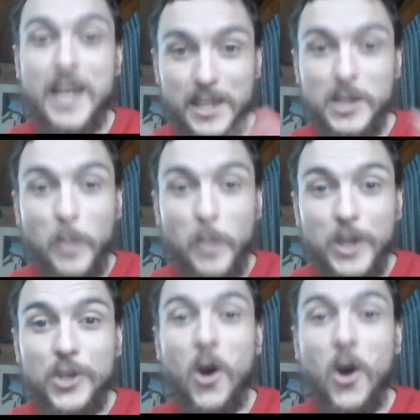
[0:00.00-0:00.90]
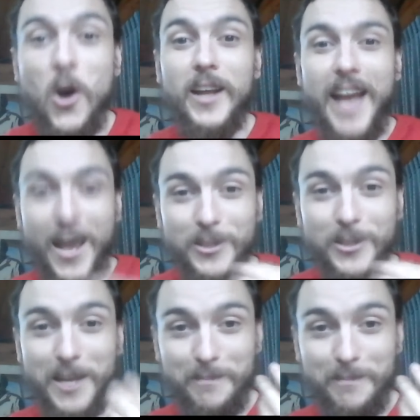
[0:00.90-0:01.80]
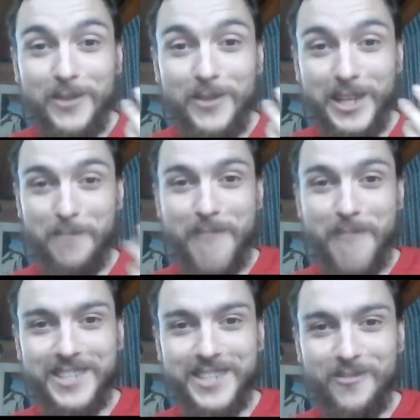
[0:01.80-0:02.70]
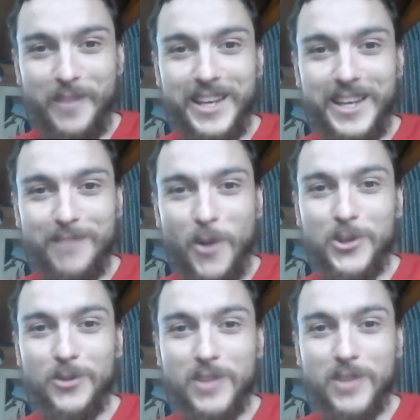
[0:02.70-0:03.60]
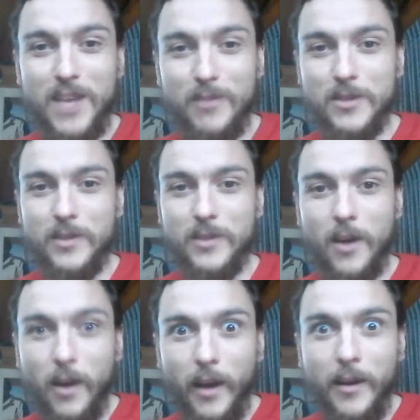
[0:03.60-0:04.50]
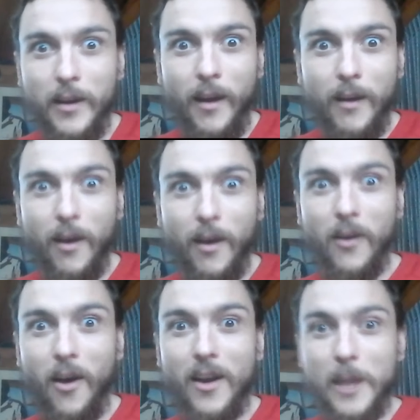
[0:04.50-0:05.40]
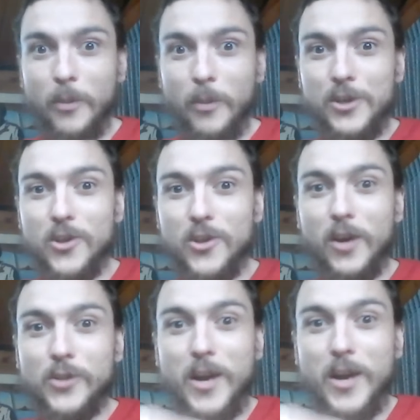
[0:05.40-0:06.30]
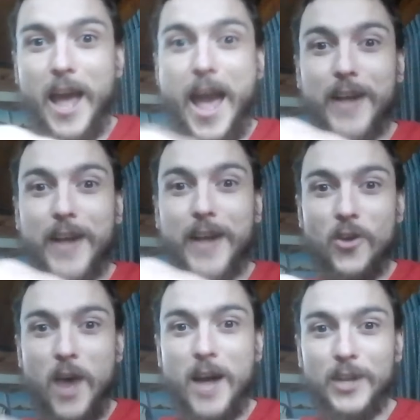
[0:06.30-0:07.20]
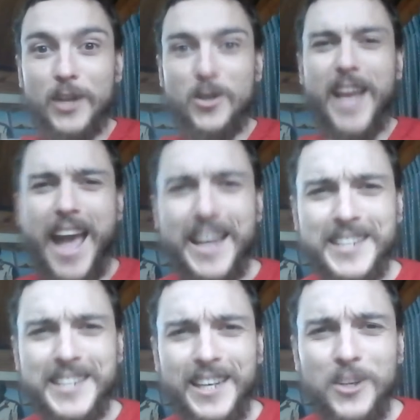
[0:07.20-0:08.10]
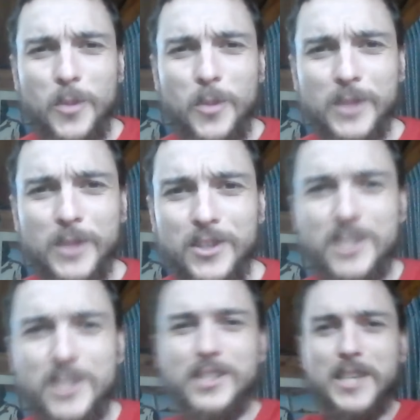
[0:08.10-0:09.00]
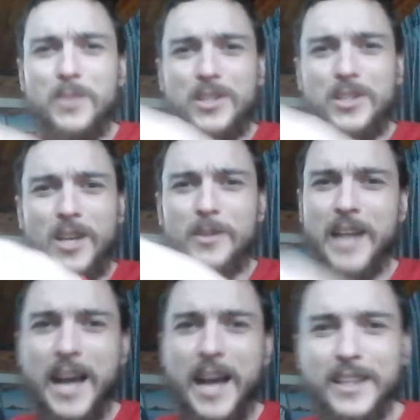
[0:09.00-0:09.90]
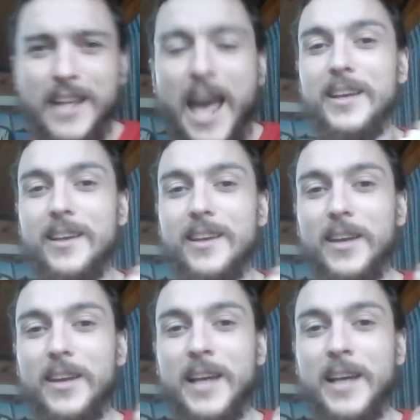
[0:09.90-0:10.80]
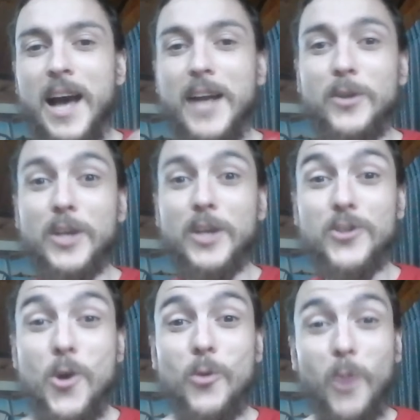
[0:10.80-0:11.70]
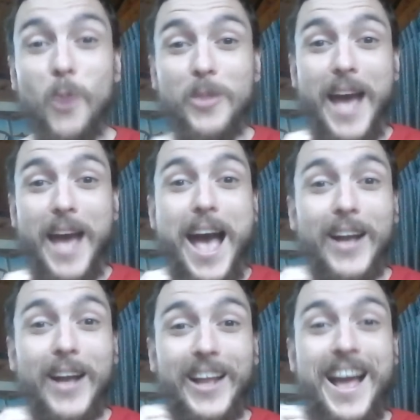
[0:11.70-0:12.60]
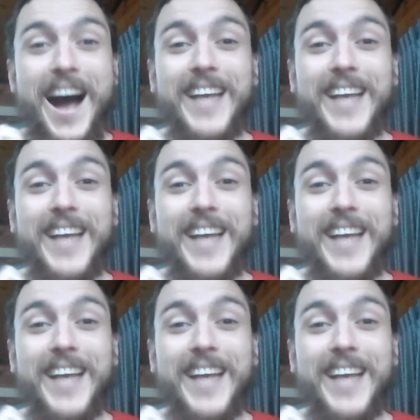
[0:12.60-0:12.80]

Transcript: This is a big shot. And it was like, it was like a massive, big emotional scene for me. So I was like, okay, oh God, like pressure's on, like trying to act so hard, like trying to act, killing your best friend because there's a demon inside it. It's hard thing to act. And like, cut. And he was like, dude, what the hell?